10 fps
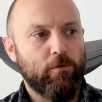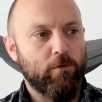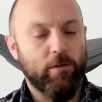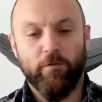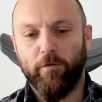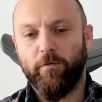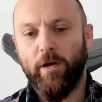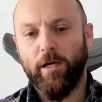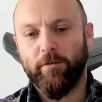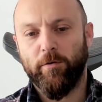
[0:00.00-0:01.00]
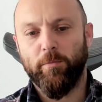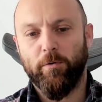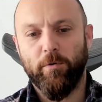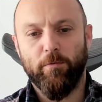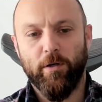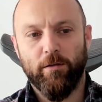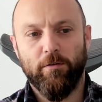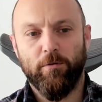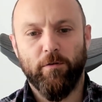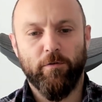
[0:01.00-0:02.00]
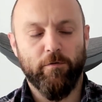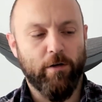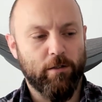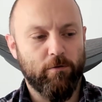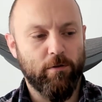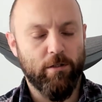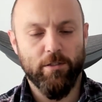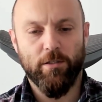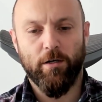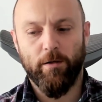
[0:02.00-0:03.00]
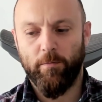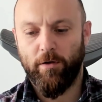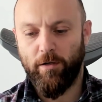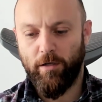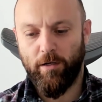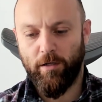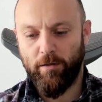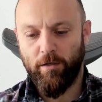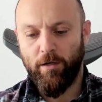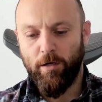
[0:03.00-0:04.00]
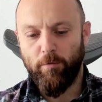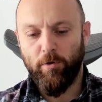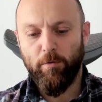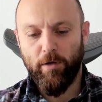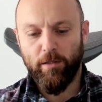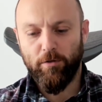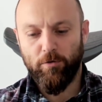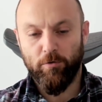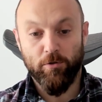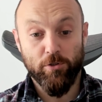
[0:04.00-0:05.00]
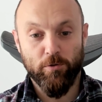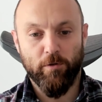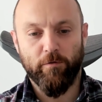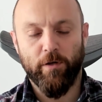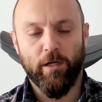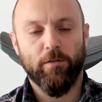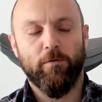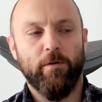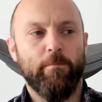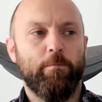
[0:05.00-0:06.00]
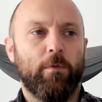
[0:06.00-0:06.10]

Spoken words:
for a different factory, but we went to a different factory this time. And we went to the sugar factory.